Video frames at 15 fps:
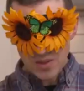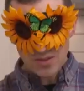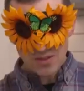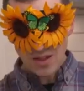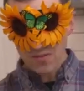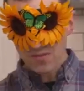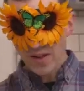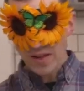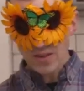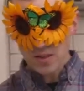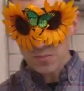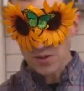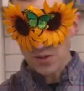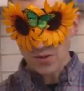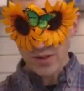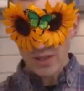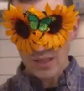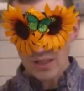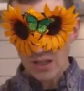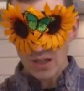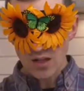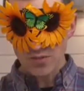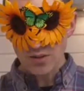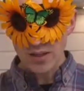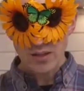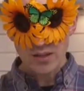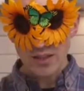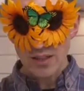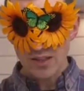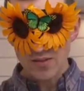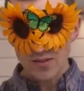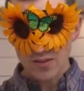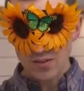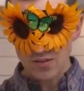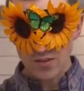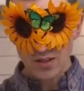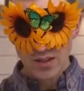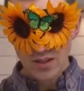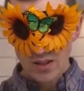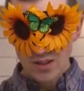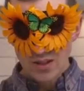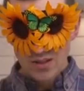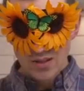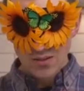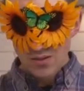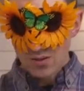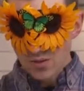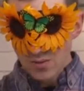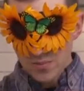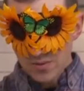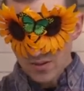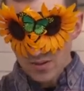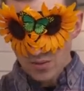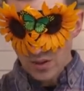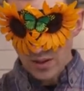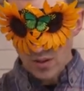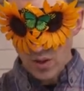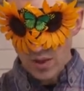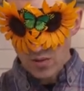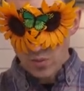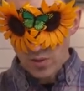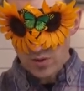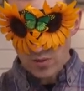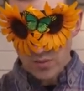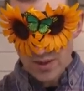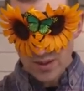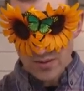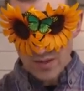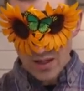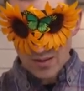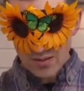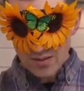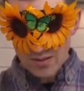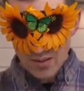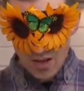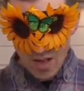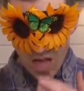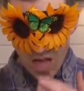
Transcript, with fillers: it's like finely pureed, kind of like leaves of herbs is like kind of what it reads as.